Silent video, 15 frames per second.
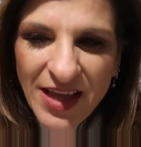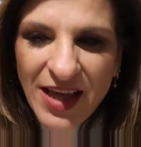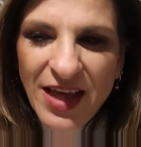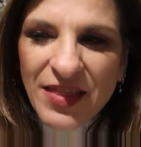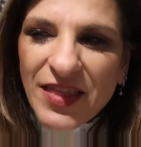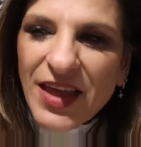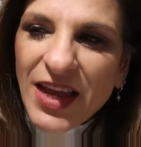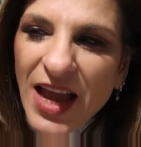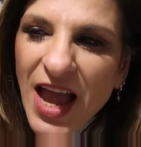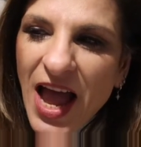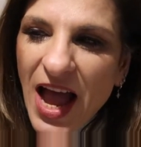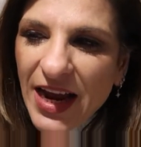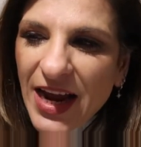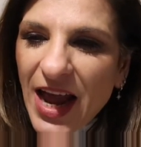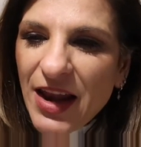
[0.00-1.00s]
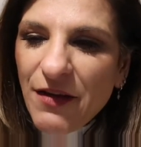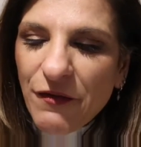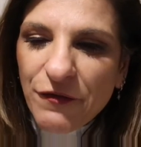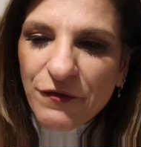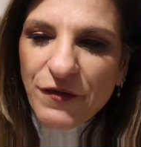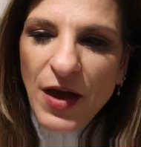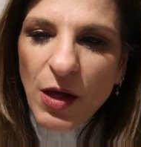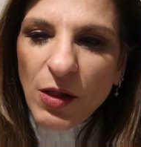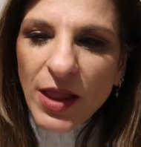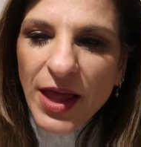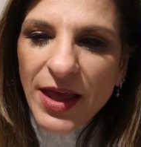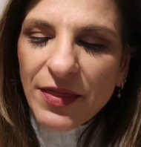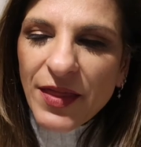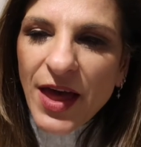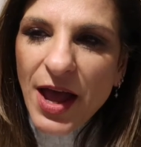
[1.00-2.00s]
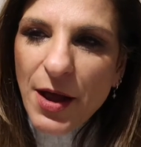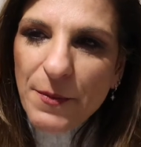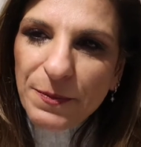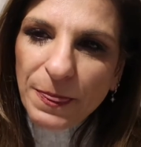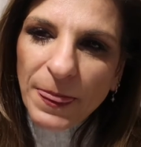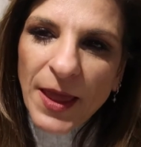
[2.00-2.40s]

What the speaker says: I kind of felt like that